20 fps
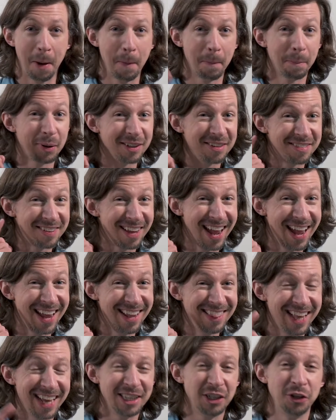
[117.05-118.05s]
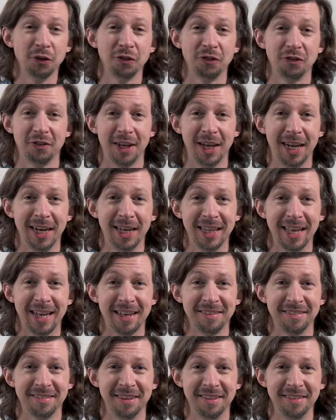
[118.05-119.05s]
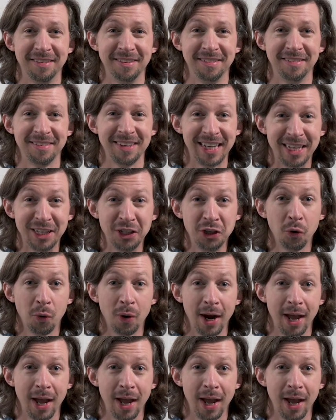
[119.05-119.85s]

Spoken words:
Pretend that you're saying that sentence in your